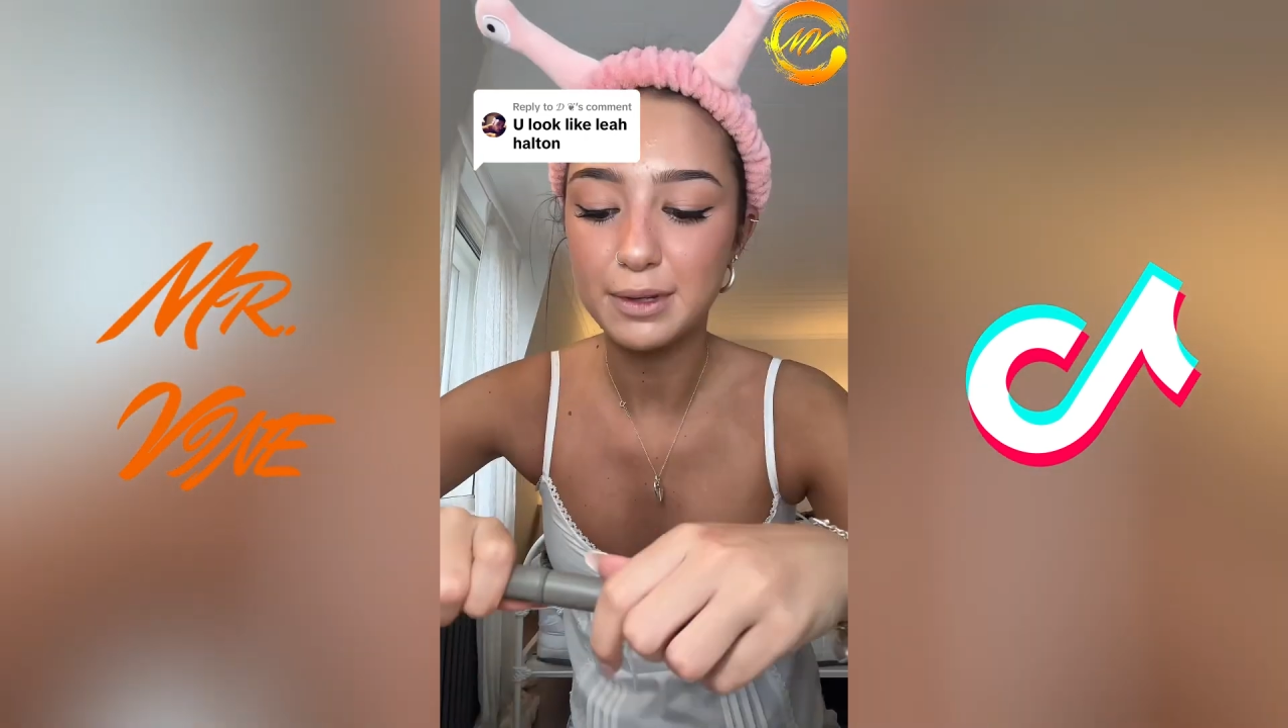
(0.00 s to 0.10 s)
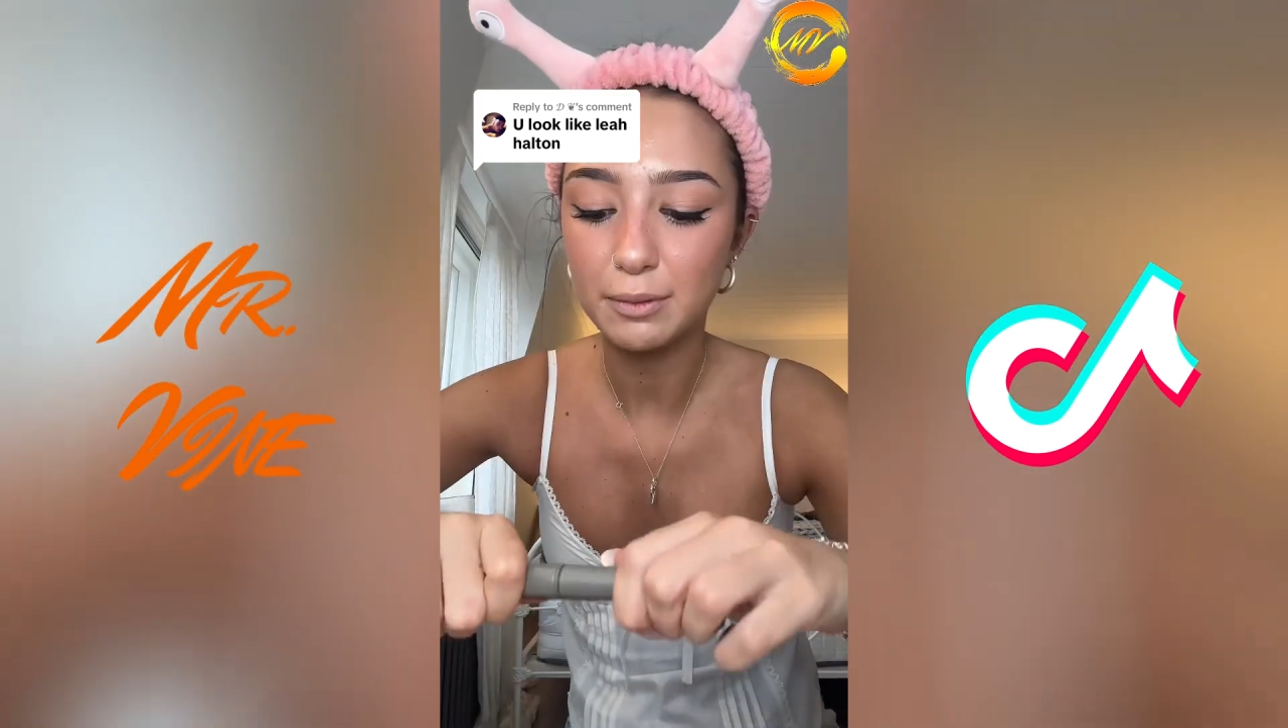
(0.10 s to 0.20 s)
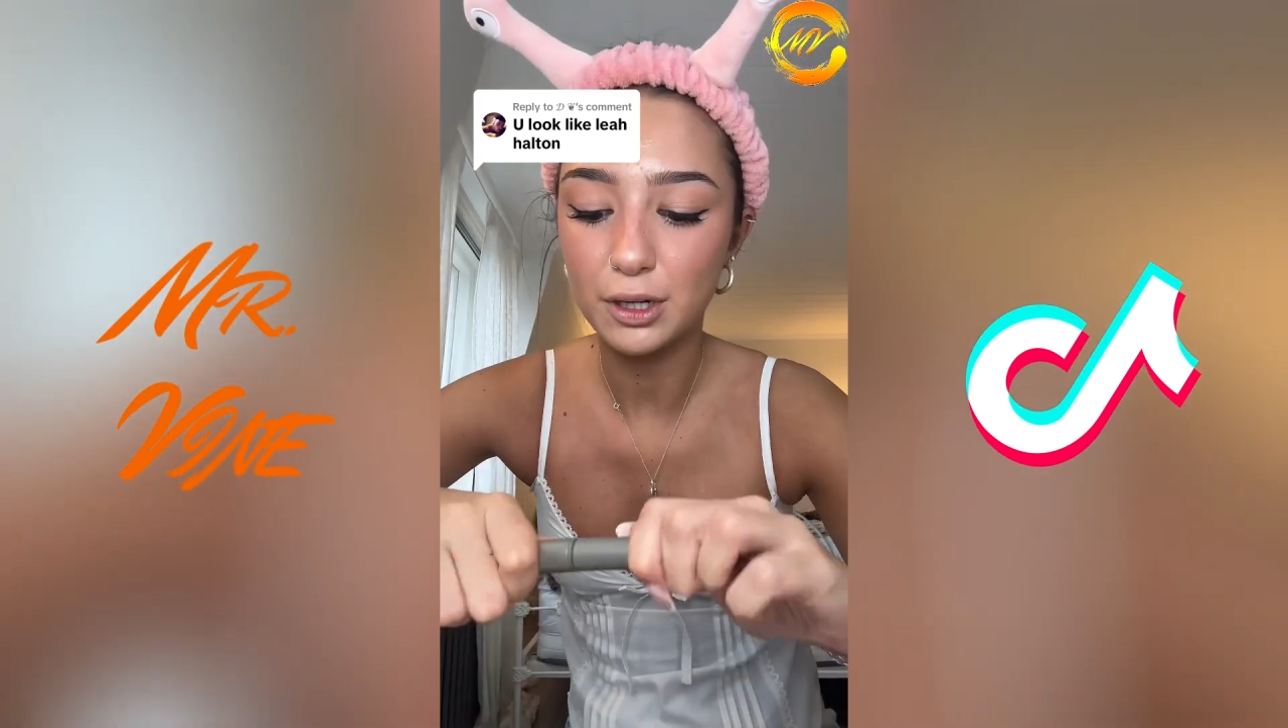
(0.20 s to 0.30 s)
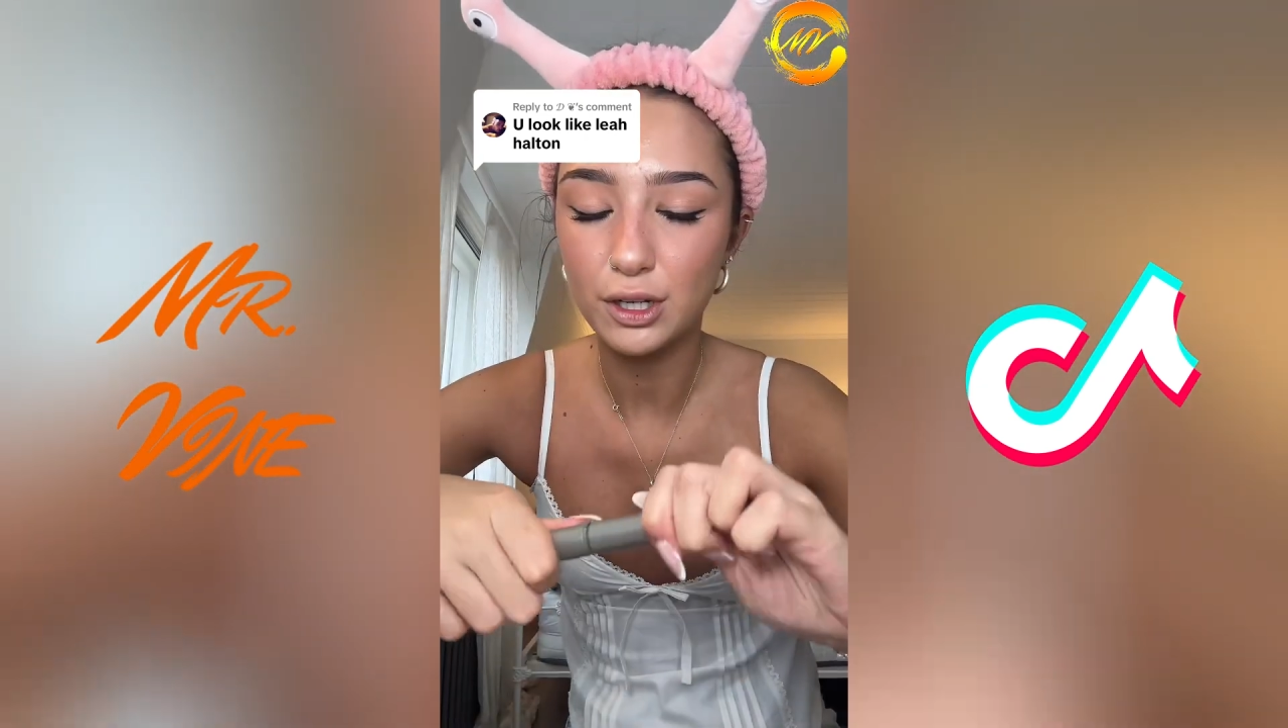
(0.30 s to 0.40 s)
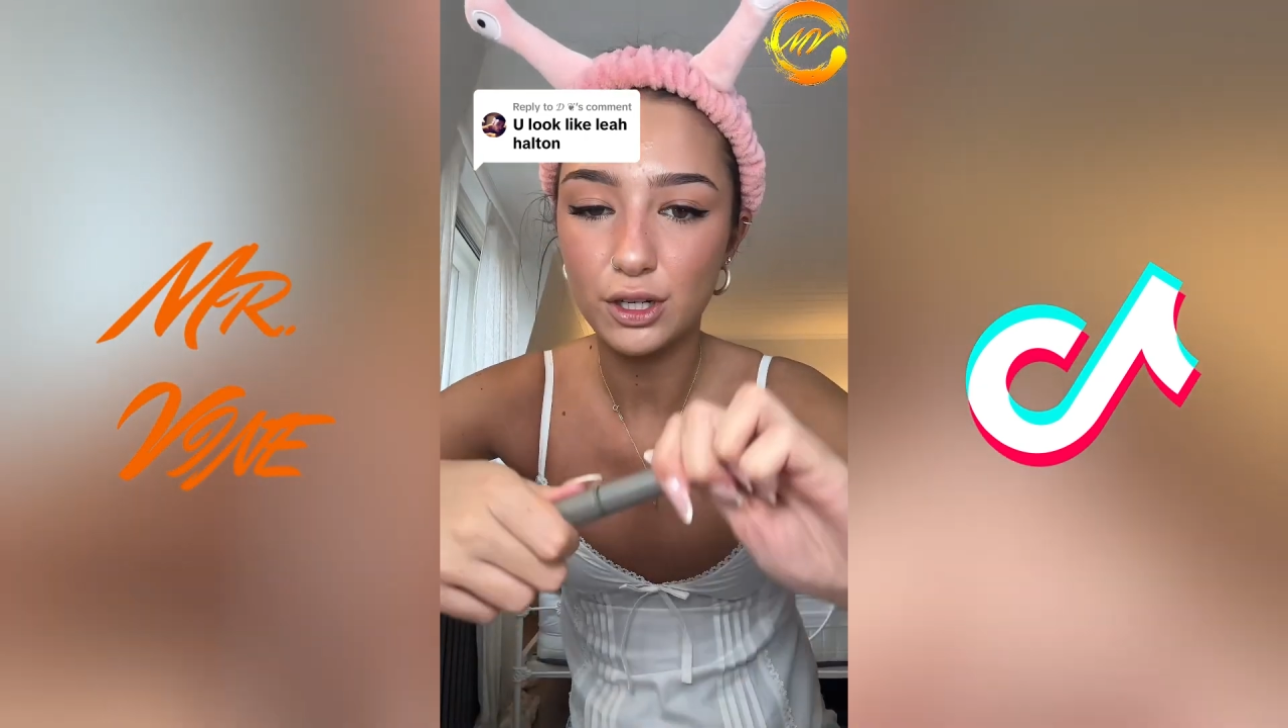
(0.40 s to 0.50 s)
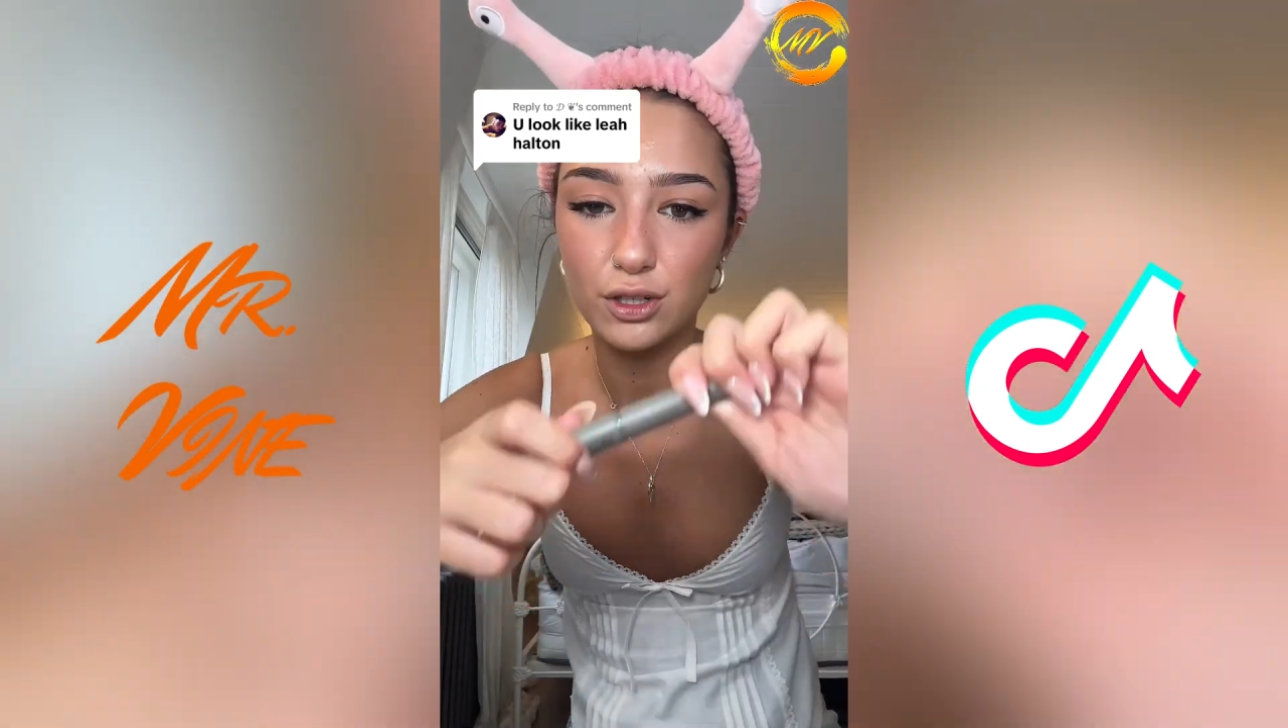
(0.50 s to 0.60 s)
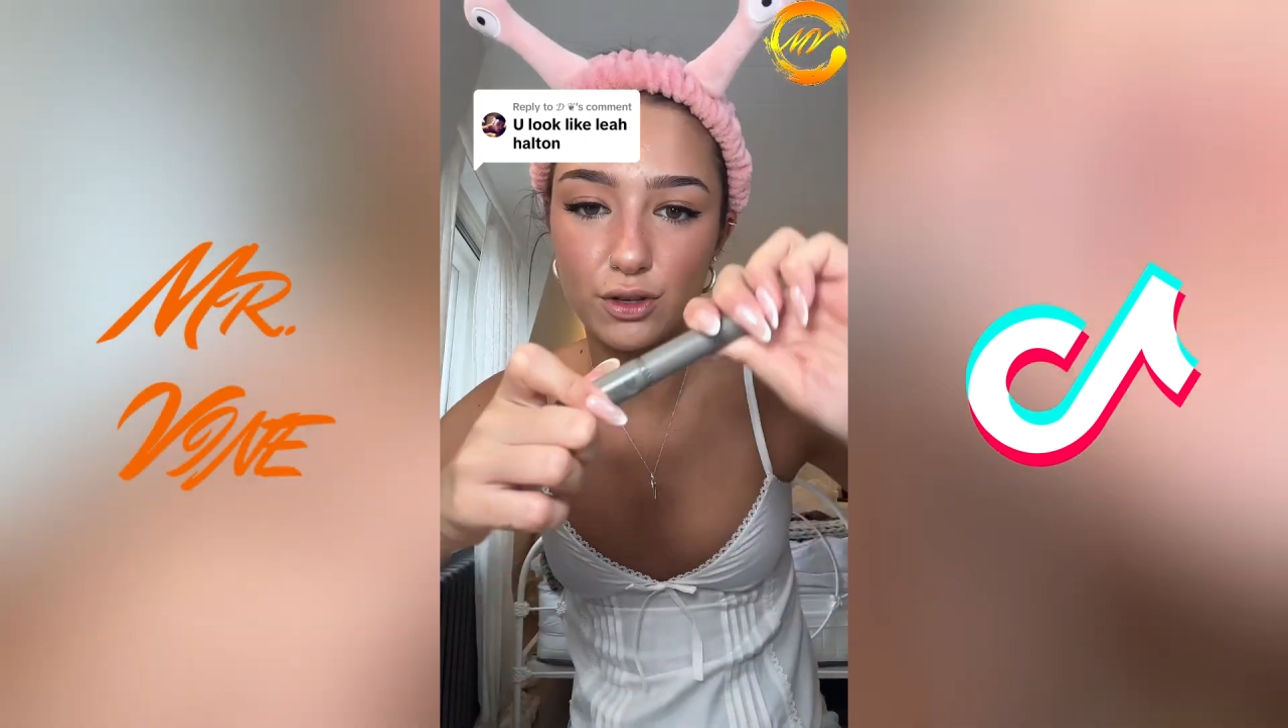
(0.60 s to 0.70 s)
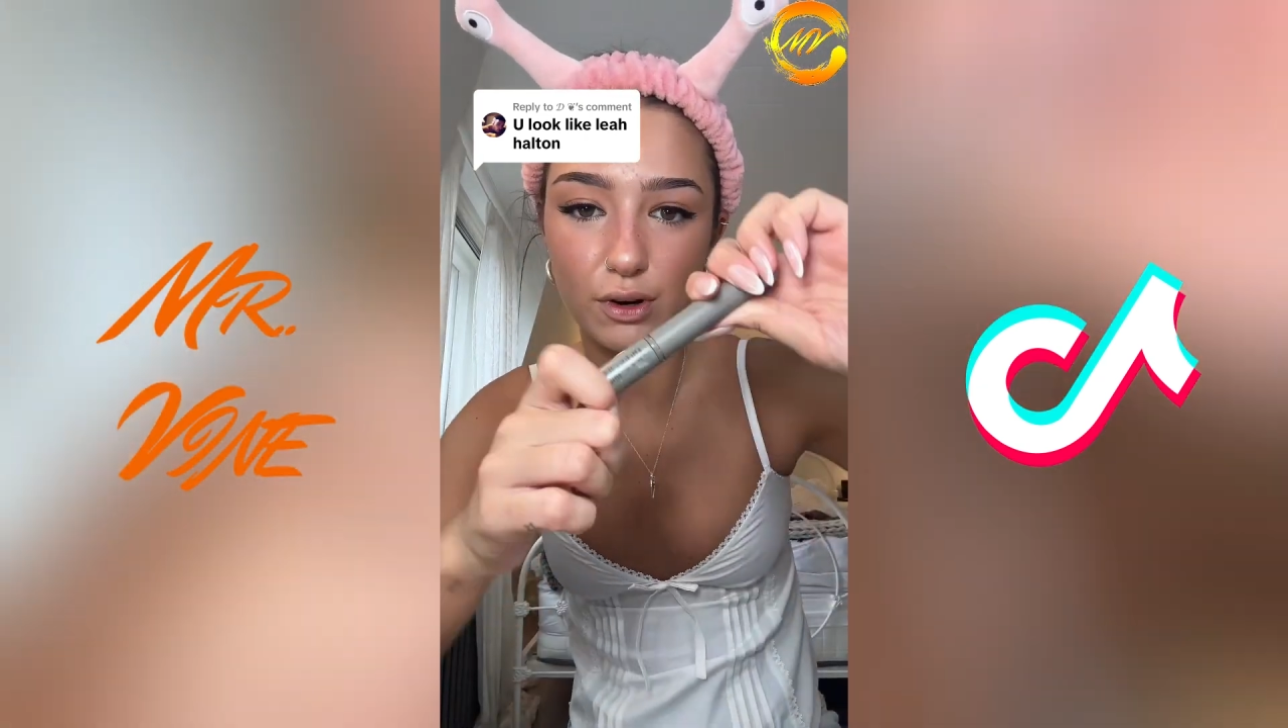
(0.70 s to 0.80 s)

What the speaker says: I'm gonna use the